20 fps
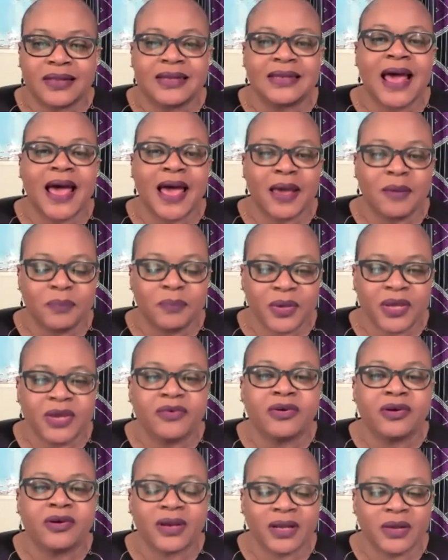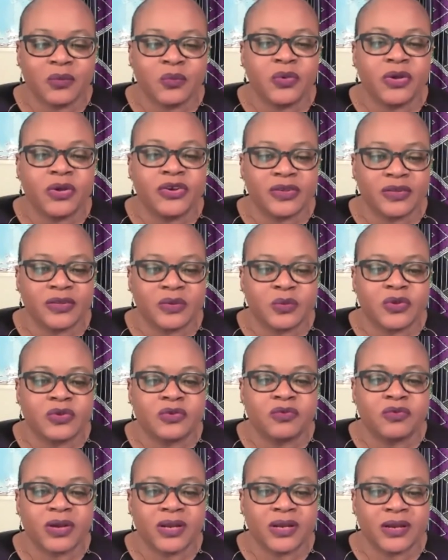time period in which this
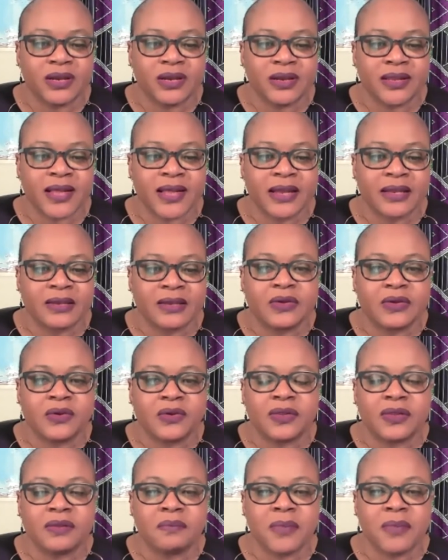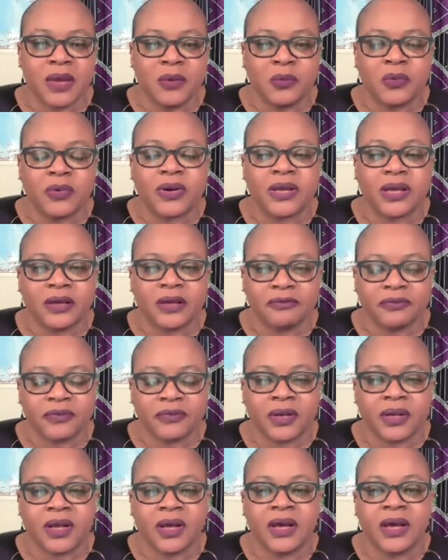was written, that, you know, the men were
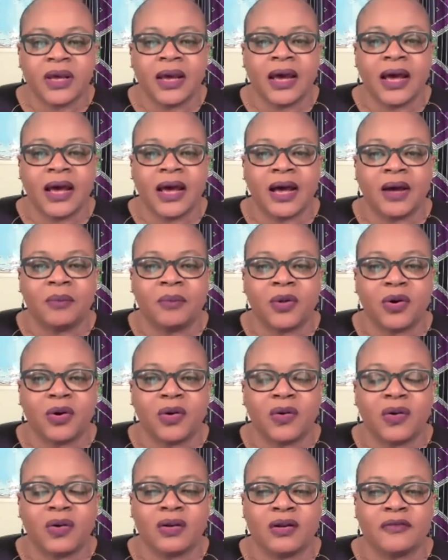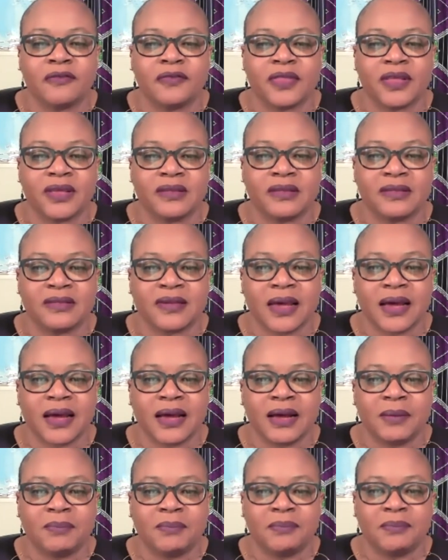given all of this
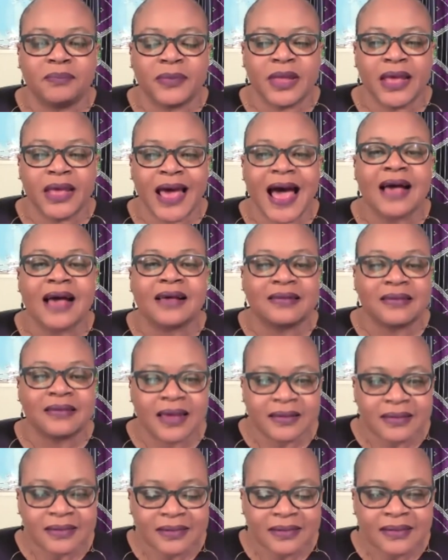access